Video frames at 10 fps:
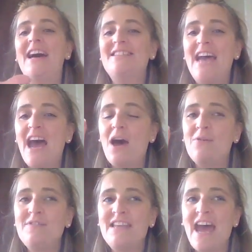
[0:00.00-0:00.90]

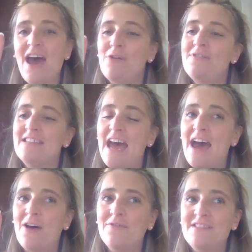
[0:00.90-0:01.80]
Down, down,
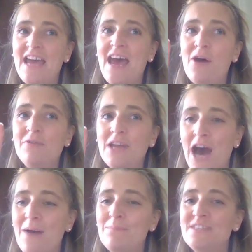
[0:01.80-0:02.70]
down, down
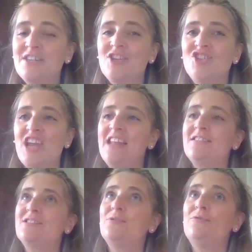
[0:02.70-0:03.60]
comes the
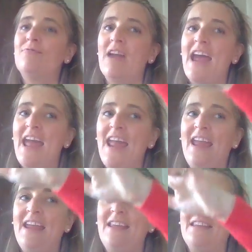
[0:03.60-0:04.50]
gentle
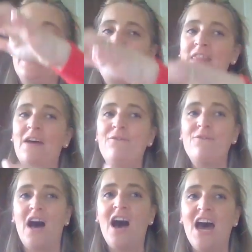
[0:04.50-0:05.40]
rain, and the
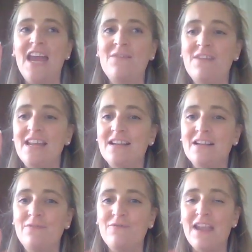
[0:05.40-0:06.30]
five
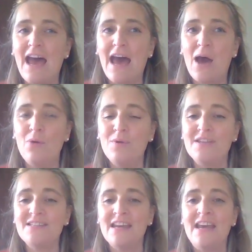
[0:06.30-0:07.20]
little
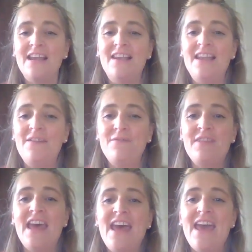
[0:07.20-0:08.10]
flowers lift
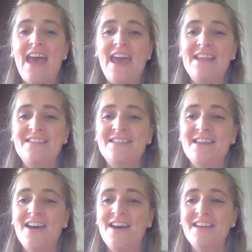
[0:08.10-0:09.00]
their heads
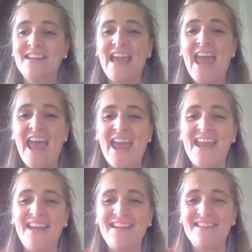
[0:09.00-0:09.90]

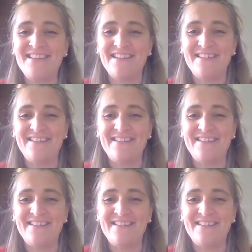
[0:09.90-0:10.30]
again.